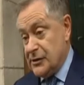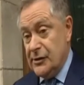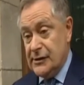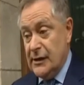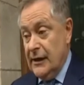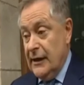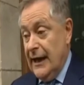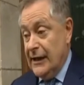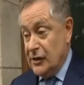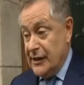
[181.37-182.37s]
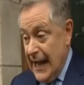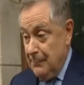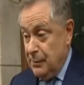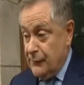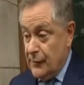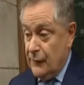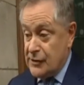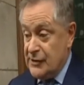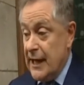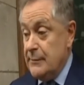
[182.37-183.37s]
commissioners to cap for the
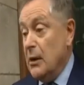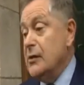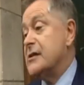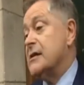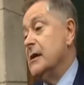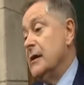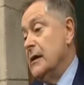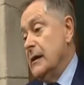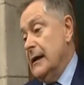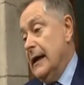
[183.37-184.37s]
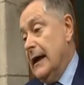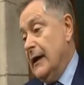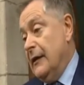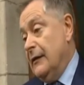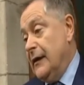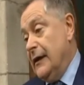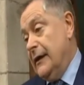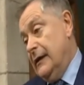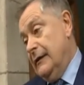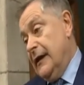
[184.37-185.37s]
first 9 months
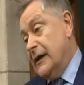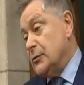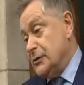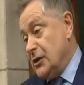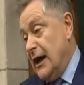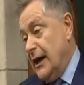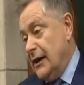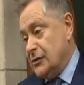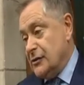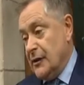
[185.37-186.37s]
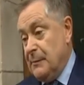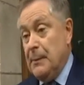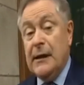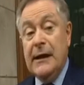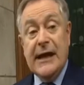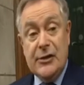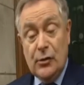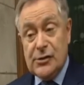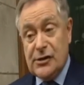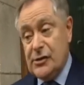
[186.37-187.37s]
the actual charge, so that people can get
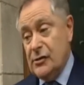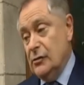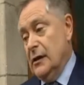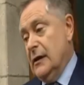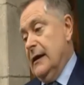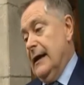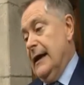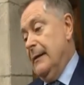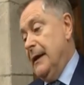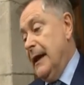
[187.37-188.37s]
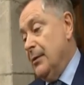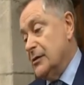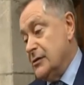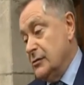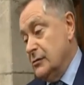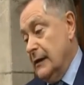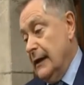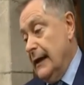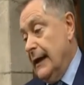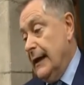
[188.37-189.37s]
used to being able to
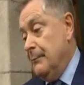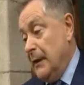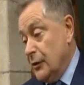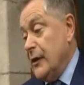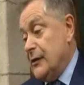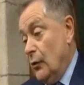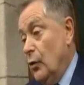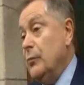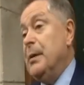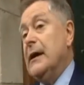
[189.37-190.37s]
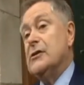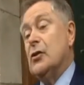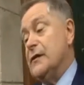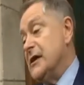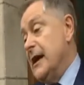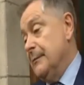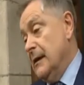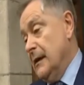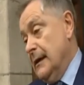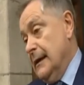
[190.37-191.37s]
moderate their own bills over
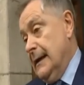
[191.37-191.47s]
time.